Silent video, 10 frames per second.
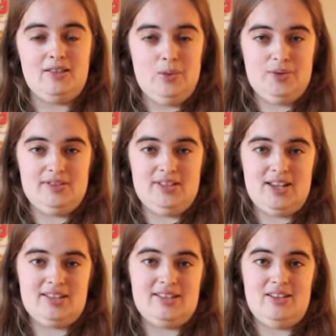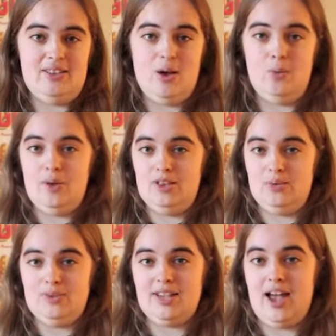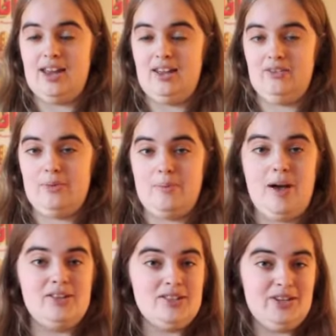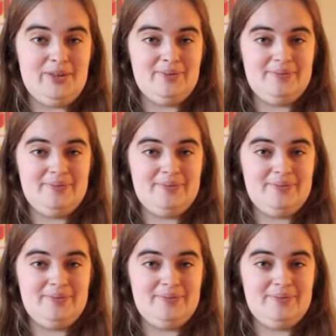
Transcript: Lucas, and Dustin that Will was hiding from a monster.